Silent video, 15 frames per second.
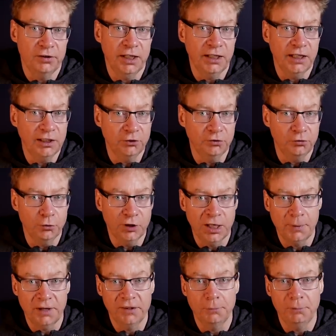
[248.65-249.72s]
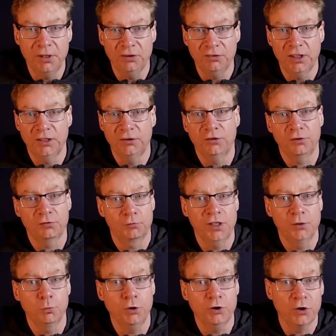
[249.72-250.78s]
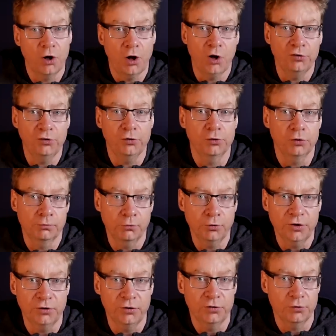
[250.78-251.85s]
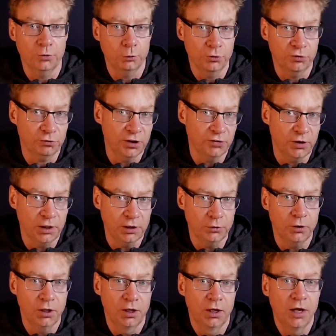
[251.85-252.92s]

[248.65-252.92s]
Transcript: like Elon talking about the ability to just read one article on Reuters or Wall Street Journal